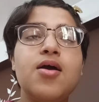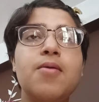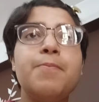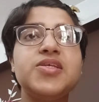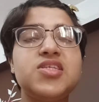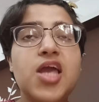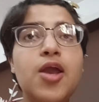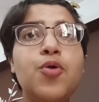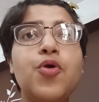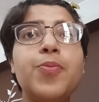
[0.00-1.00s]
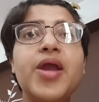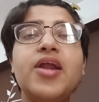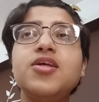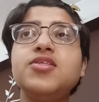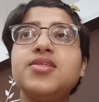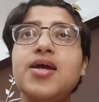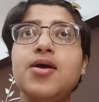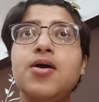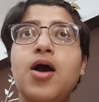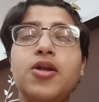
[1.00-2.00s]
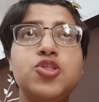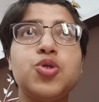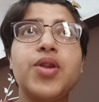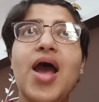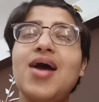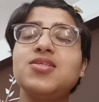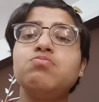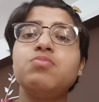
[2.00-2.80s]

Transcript: Mistake could be understood as